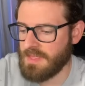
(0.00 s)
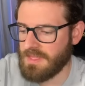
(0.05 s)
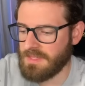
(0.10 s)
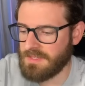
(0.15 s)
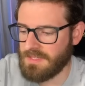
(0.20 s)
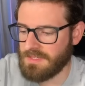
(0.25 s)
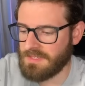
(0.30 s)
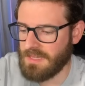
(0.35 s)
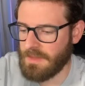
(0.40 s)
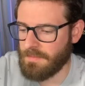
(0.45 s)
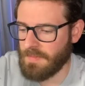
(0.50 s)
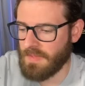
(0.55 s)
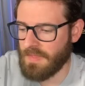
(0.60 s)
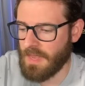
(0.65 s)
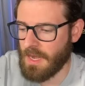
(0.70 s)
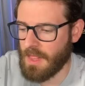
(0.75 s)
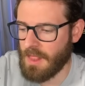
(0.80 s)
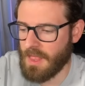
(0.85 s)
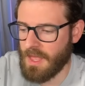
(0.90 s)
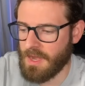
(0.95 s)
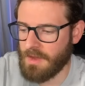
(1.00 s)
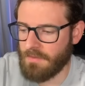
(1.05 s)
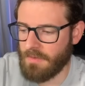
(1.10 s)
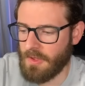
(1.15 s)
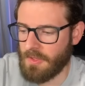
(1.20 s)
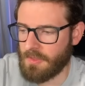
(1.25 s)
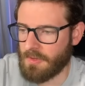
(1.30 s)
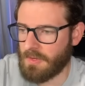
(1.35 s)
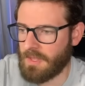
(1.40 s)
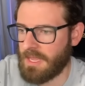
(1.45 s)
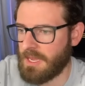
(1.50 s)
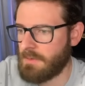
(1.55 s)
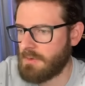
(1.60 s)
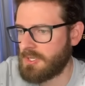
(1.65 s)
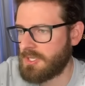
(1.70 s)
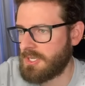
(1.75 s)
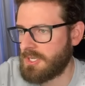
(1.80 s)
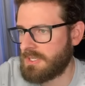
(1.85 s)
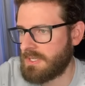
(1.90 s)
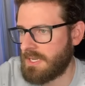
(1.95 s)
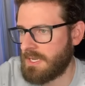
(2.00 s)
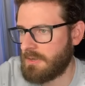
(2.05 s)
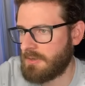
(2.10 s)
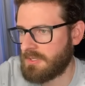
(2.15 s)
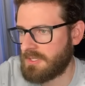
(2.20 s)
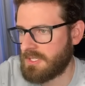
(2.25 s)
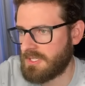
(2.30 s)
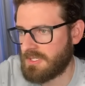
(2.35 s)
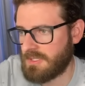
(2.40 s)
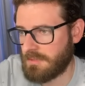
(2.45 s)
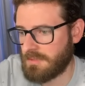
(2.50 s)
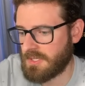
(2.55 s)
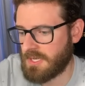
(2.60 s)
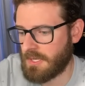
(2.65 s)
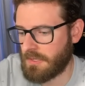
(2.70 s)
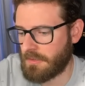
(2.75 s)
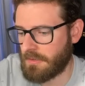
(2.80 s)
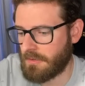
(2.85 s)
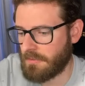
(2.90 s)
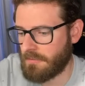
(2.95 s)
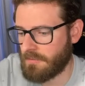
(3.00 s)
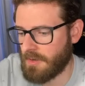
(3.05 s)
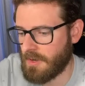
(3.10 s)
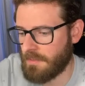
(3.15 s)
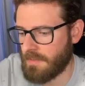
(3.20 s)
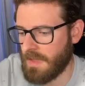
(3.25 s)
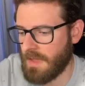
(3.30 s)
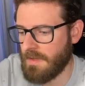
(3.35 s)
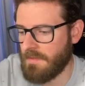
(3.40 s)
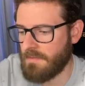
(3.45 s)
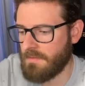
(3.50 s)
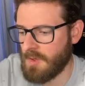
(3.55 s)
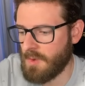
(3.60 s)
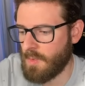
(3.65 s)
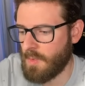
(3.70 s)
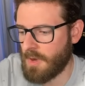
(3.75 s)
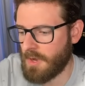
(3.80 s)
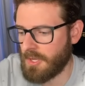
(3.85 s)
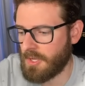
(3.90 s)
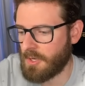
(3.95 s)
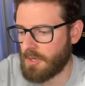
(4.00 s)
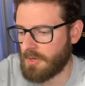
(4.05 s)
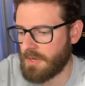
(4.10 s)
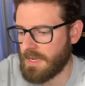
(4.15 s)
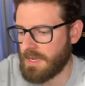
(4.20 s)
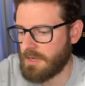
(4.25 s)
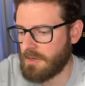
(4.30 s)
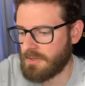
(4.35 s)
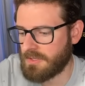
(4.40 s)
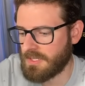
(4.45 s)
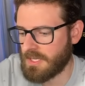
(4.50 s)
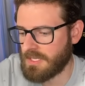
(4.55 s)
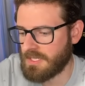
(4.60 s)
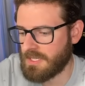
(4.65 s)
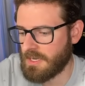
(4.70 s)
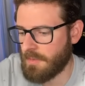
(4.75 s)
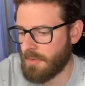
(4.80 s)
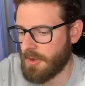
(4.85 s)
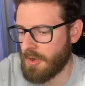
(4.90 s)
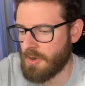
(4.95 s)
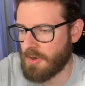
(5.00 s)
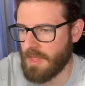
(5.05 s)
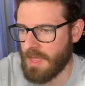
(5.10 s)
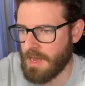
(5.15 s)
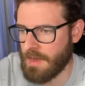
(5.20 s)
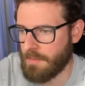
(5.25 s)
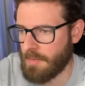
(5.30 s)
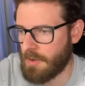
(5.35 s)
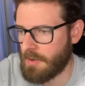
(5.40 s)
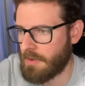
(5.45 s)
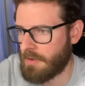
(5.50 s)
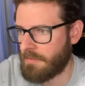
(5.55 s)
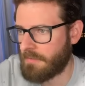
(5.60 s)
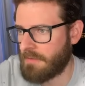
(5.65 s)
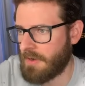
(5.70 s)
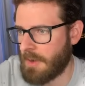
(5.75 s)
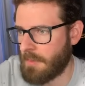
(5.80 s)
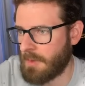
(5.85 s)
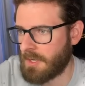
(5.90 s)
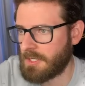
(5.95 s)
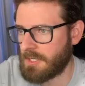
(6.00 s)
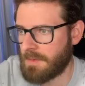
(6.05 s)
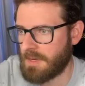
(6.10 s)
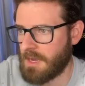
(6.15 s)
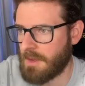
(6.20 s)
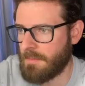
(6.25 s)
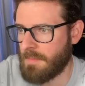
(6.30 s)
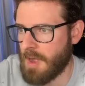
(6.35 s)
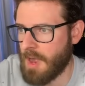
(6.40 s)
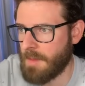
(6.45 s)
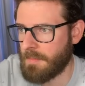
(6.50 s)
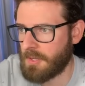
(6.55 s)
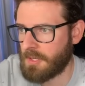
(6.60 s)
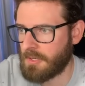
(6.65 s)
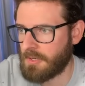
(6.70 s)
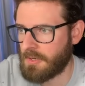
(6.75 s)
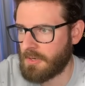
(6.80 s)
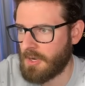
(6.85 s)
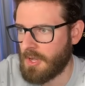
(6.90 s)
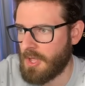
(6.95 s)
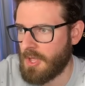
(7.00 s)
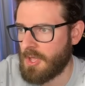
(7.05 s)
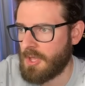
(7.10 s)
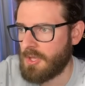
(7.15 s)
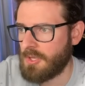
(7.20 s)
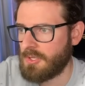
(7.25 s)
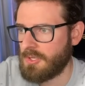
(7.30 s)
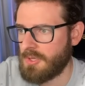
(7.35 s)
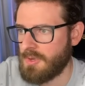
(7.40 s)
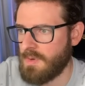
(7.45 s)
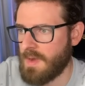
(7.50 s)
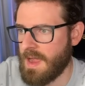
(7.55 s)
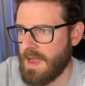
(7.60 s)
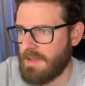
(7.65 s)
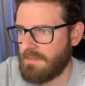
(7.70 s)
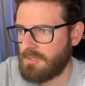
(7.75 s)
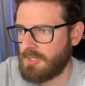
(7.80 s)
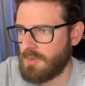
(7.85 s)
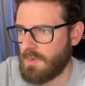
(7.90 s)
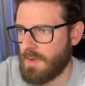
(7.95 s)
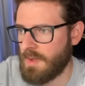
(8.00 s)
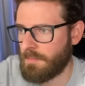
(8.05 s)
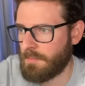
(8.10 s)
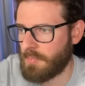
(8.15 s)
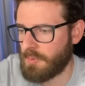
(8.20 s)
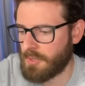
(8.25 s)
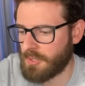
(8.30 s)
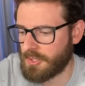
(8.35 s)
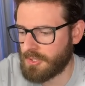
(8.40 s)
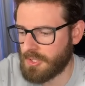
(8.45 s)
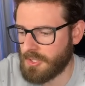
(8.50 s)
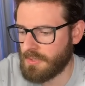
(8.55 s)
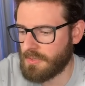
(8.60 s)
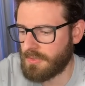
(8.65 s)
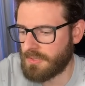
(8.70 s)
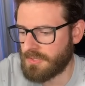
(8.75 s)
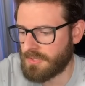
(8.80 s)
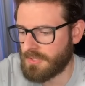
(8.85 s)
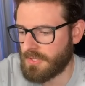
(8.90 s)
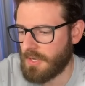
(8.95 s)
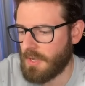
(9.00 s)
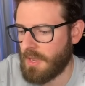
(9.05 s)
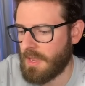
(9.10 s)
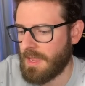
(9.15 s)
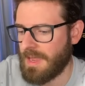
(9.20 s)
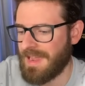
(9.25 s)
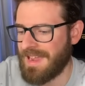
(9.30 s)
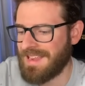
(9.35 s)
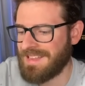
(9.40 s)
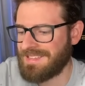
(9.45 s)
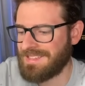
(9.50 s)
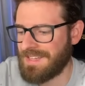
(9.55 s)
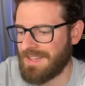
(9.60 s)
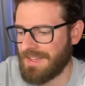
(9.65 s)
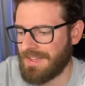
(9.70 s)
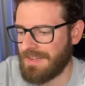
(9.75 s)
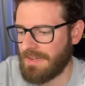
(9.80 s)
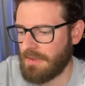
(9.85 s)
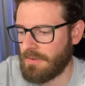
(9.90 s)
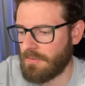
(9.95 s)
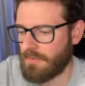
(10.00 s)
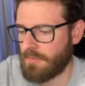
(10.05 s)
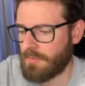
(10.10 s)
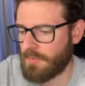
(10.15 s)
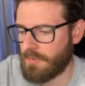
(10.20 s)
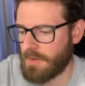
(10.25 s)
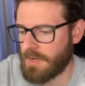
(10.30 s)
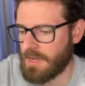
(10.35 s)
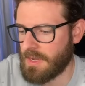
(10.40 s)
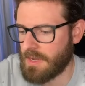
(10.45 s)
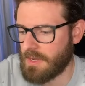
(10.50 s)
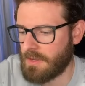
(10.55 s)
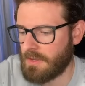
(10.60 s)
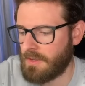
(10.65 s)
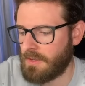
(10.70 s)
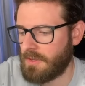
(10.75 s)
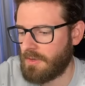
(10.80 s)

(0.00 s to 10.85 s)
this is something that a lot of other languages and ecosystems can learn from. If you want your ecosystem or your library or framework to become popular, you have to produce a ton of free